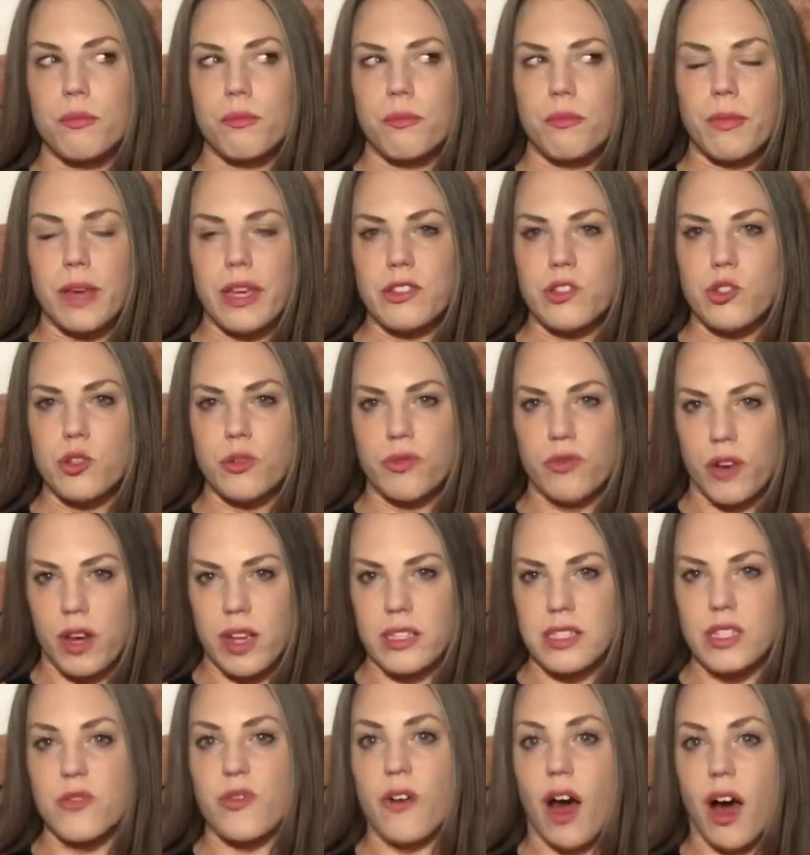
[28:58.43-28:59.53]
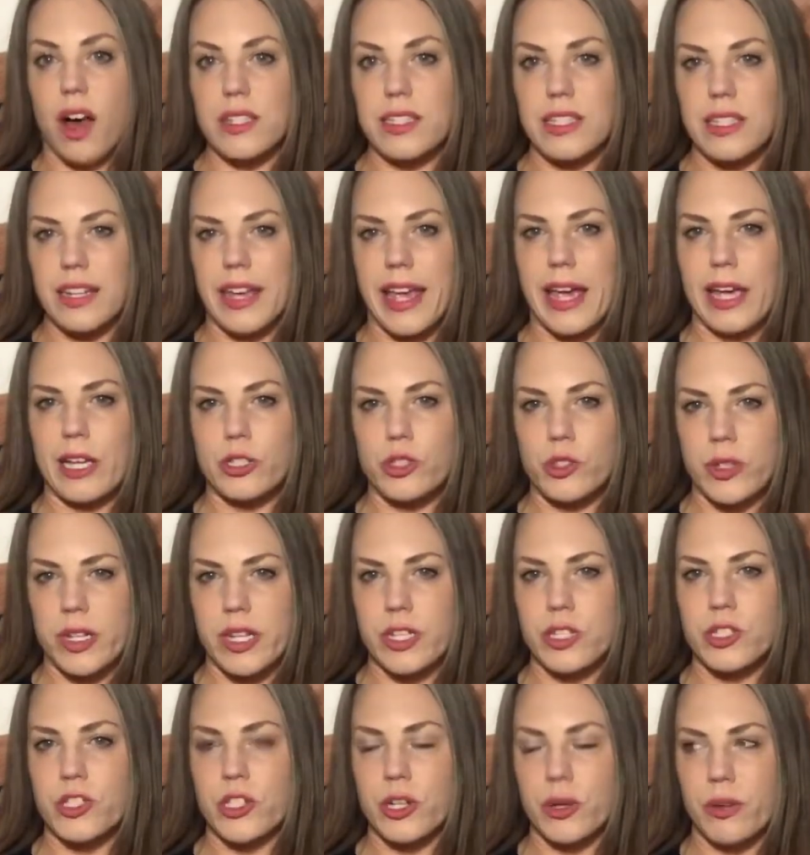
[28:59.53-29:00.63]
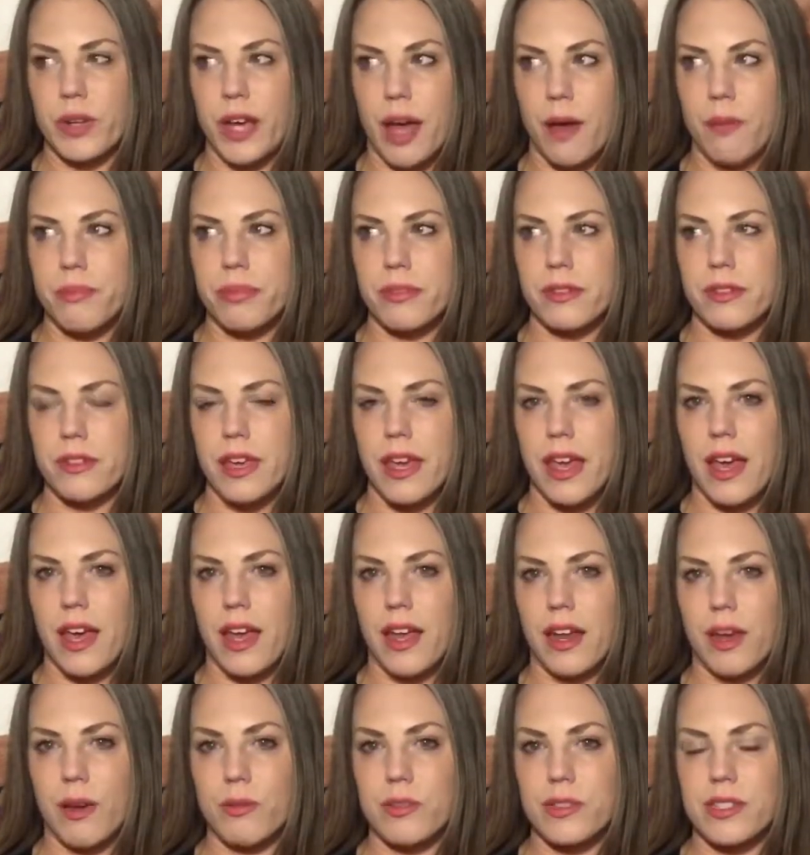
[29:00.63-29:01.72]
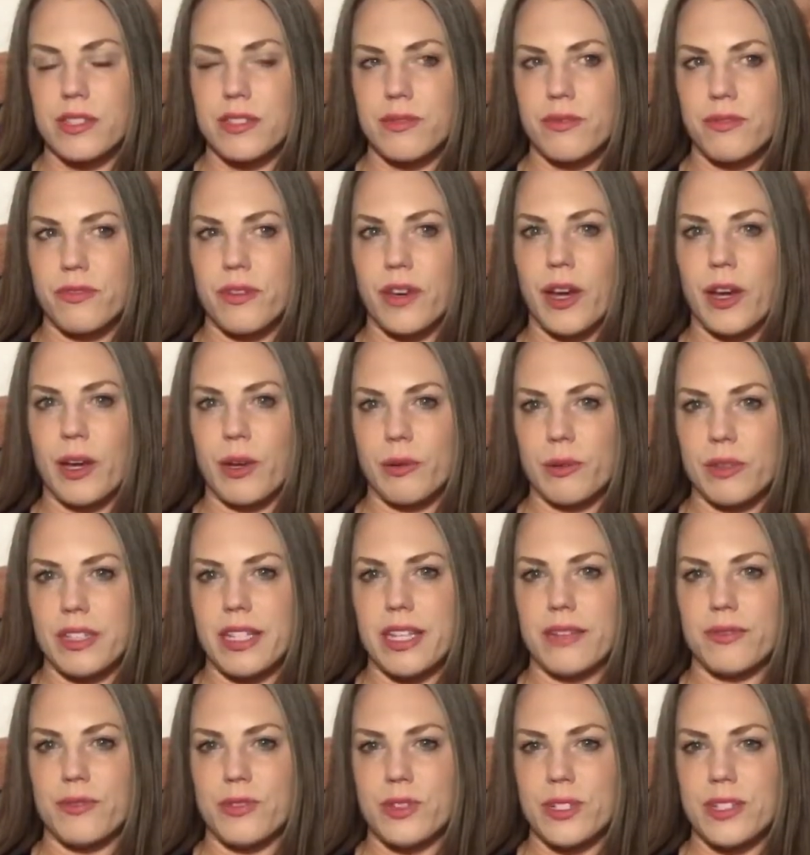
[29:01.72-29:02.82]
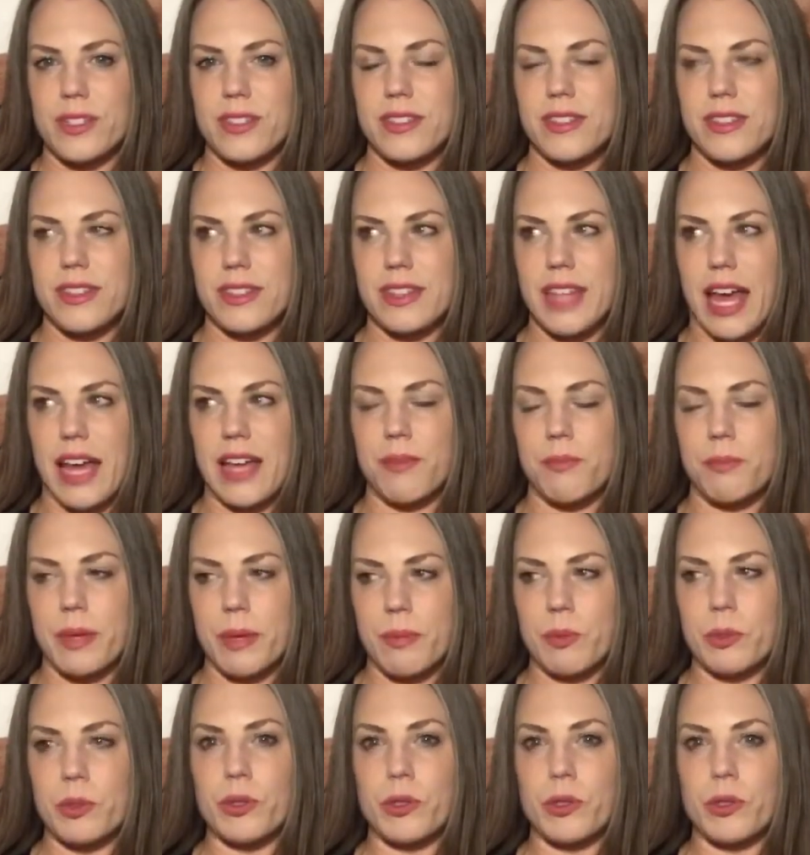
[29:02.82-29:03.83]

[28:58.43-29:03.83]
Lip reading: my 2 friends, Fox and Andrea, showed up. And I was very relieved that people